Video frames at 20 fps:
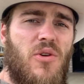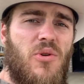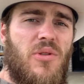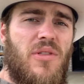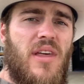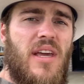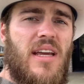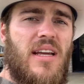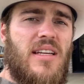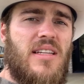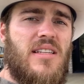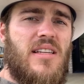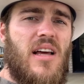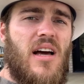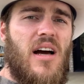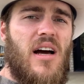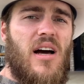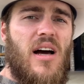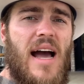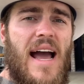things,
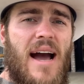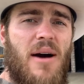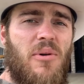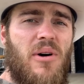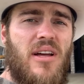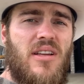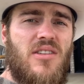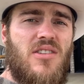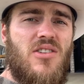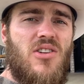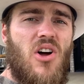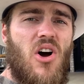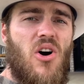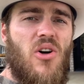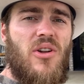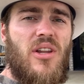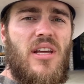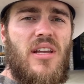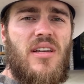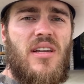how I
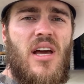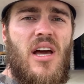installed it,